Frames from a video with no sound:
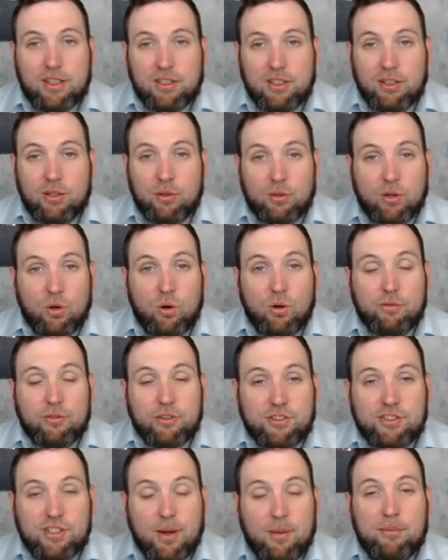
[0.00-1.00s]
you know, going
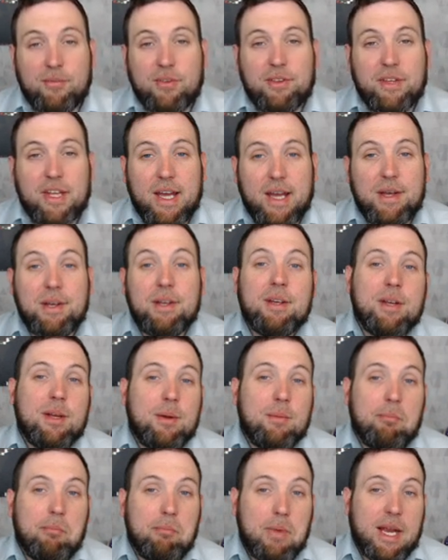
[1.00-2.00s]
for something that
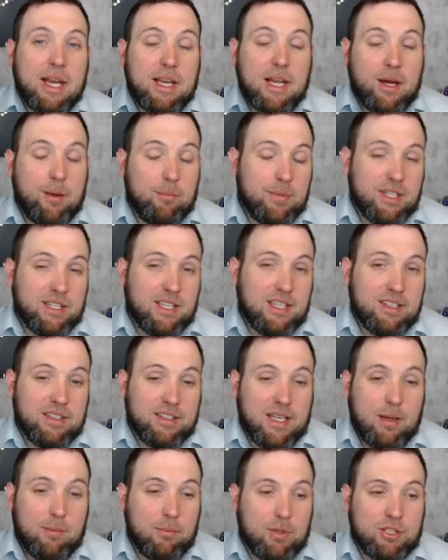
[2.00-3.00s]
may not be
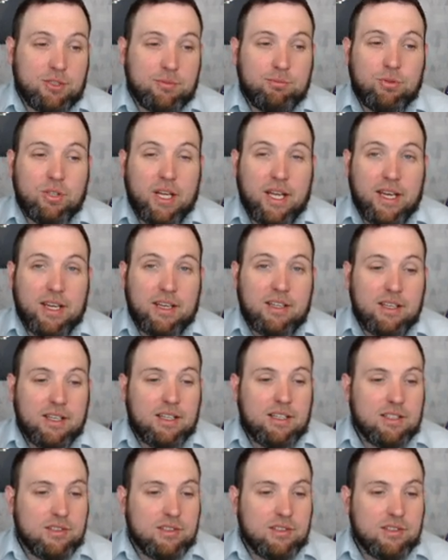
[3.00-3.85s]
getting that much play.